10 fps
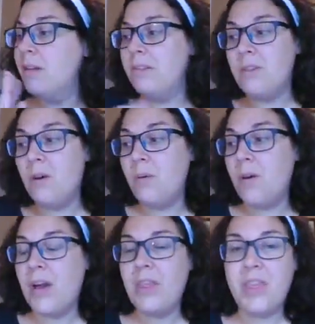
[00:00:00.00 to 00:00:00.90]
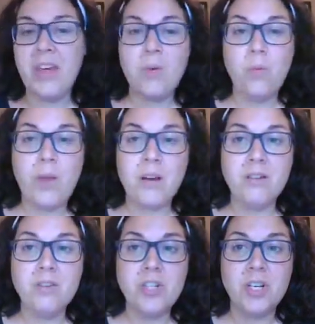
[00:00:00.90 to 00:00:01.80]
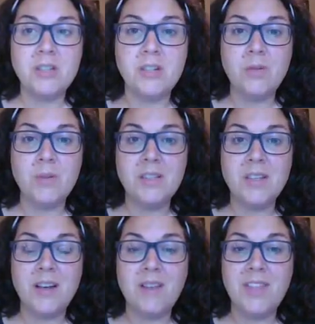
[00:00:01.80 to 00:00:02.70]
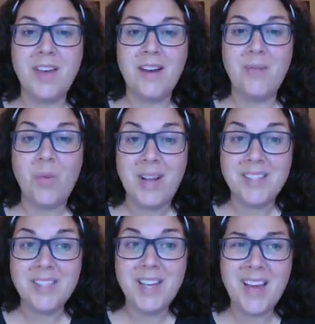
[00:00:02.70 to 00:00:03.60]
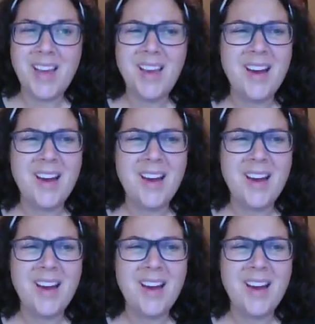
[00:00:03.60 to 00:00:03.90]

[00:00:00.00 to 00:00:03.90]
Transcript: So I think we are just going to cover that on Wednesday.